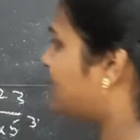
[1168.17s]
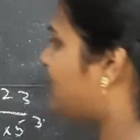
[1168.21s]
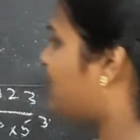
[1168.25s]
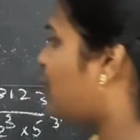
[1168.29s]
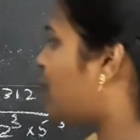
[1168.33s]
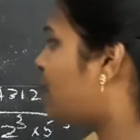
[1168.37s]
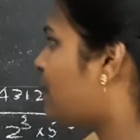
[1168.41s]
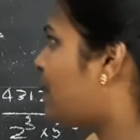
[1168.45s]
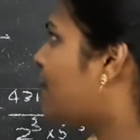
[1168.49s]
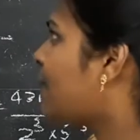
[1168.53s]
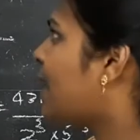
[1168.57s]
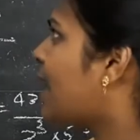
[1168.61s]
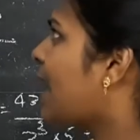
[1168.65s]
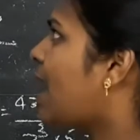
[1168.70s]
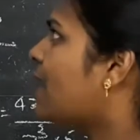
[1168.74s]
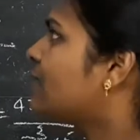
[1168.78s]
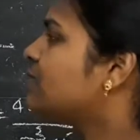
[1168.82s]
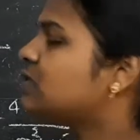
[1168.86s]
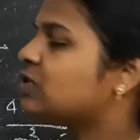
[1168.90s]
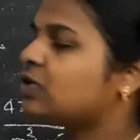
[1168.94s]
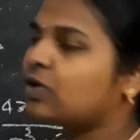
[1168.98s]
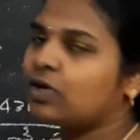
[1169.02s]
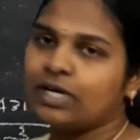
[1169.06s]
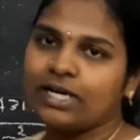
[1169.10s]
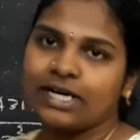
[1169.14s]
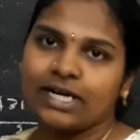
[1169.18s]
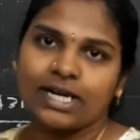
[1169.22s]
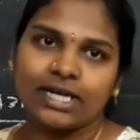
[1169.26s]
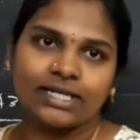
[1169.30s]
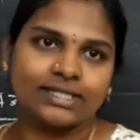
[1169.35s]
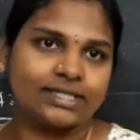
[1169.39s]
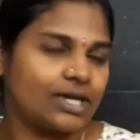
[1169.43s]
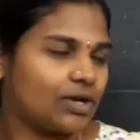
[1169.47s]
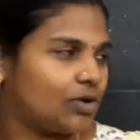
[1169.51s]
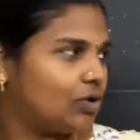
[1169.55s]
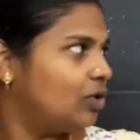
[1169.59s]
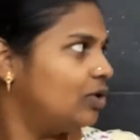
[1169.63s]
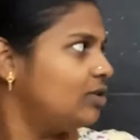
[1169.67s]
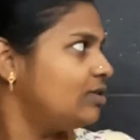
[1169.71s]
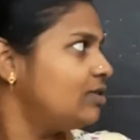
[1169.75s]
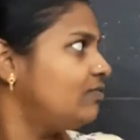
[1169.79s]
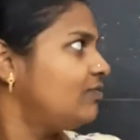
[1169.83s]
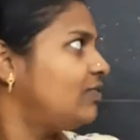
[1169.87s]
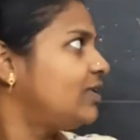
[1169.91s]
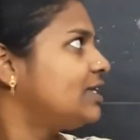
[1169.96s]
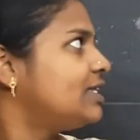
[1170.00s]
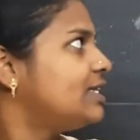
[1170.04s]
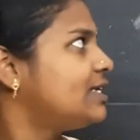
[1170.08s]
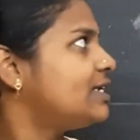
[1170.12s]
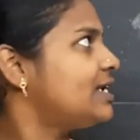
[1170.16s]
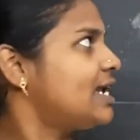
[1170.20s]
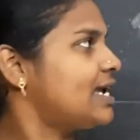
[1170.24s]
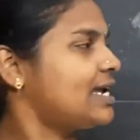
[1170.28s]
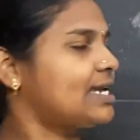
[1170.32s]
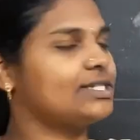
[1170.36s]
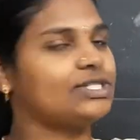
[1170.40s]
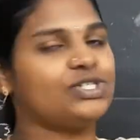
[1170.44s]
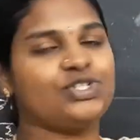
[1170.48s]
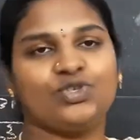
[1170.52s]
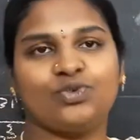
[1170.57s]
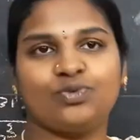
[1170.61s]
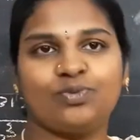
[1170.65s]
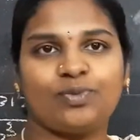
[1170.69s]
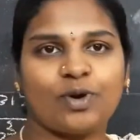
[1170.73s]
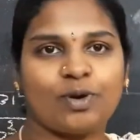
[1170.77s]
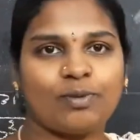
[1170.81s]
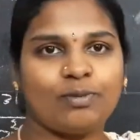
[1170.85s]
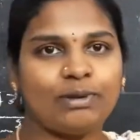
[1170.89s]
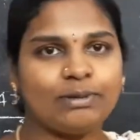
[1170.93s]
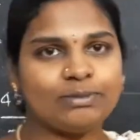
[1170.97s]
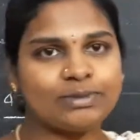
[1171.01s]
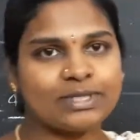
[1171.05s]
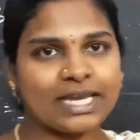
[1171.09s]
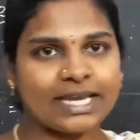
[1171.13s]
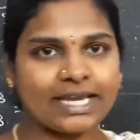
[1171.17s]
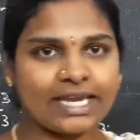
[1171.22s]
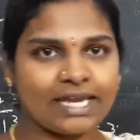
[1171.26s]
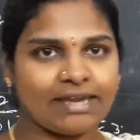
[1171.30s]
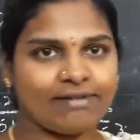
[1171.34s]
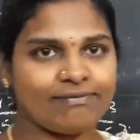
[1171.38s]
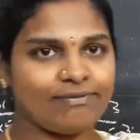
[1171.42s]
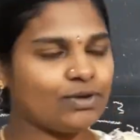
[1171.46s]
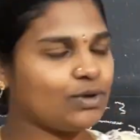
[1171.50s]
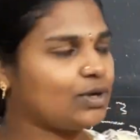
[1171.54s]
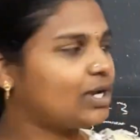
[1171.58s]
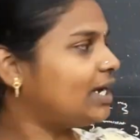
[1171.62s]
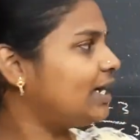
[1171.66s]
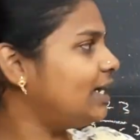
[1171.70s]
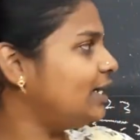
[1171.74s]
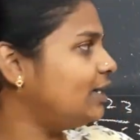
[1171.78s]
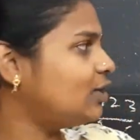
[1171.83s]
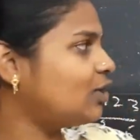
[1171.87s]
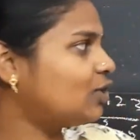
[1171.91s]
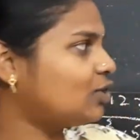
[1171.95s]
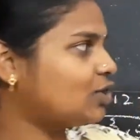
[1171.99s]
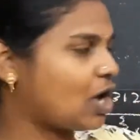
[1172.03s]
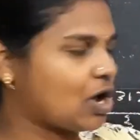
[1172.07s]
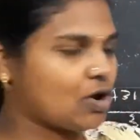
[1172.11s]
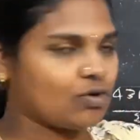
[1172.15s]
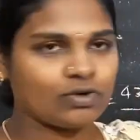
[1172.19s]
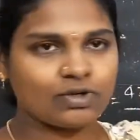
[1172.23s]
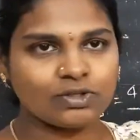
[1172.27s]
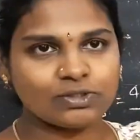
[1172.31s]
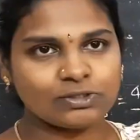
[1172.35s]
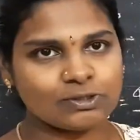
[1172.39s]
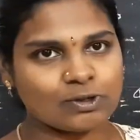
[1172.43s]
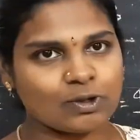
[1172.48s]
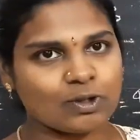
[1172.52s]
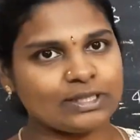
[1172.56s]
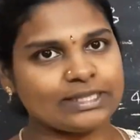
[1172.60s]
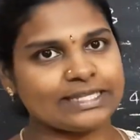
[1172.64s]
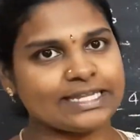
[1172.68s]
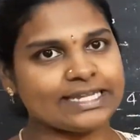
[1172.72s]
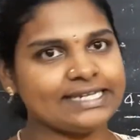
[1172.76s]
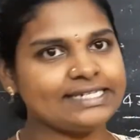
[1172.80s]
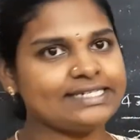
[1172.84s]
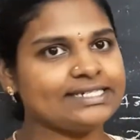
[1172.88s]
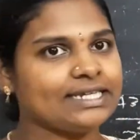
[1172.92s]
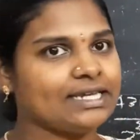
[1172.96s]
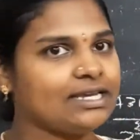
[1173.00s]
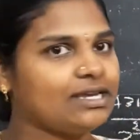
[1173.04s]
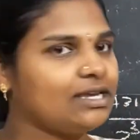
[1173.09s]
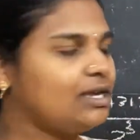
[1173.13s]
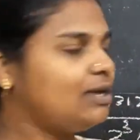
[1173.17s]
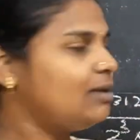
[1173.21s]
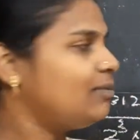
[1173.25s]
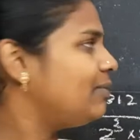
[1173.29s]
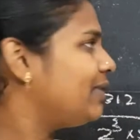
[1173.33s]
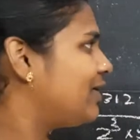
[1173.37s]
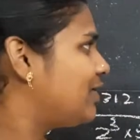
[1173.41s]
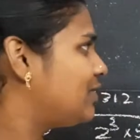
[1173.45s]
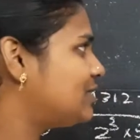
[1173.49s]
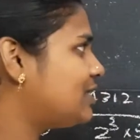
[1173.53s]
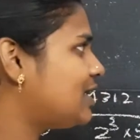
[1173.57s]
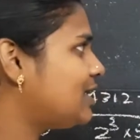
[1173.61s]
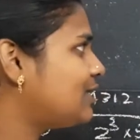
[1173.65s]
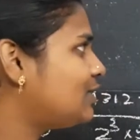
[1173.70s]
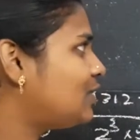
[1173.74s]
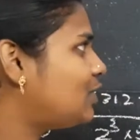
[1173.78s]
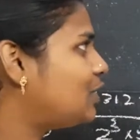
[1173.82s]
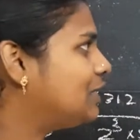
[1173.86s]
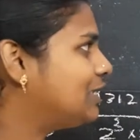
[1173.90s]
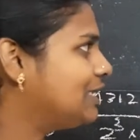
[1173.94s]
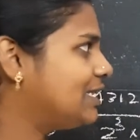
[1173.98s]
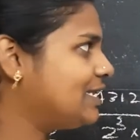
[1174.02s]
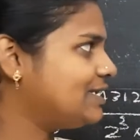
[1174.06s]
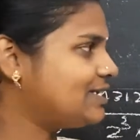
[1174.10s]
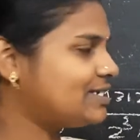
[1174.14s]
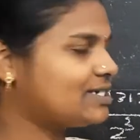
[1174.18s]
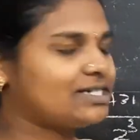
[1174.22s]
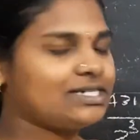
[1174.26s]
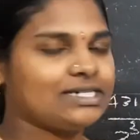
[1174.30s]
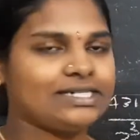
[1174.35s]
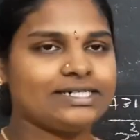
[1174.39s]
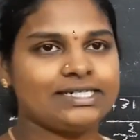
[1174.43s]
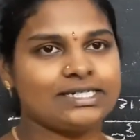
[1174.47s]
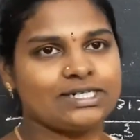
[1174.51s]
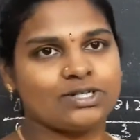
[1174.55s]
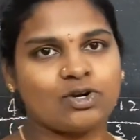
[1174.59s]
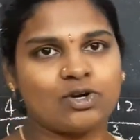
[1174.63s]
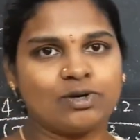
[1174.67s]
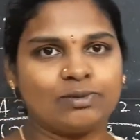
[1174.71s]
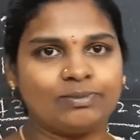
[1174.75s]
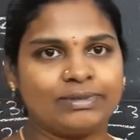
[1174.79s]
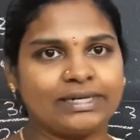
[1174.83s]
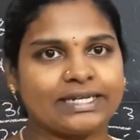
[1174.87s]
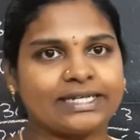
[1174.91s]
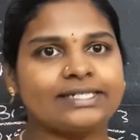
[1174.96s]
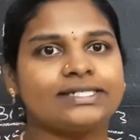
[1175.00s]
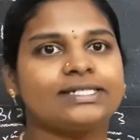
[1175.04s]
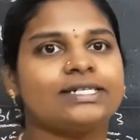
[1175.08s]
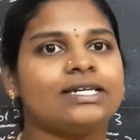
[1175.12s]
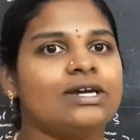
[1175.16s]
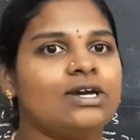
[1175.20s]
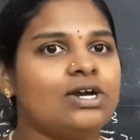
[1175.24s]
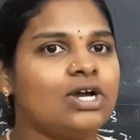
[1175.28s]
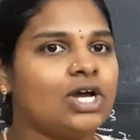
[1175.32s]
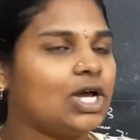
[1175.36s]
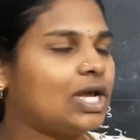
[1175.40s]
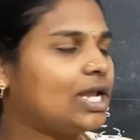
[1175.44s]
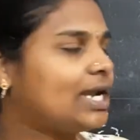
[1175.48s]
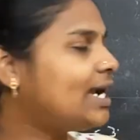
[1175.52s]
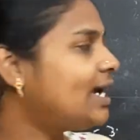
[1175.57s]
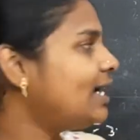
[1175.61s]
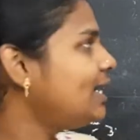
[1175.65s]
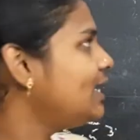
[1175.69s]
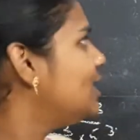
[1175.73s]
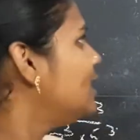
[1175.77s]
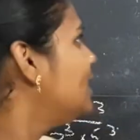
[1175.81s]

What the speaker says: problem, I have solved it as a whole. For the next two problems, I gave you a hint on how to solve this because I thought these are little complex. All right.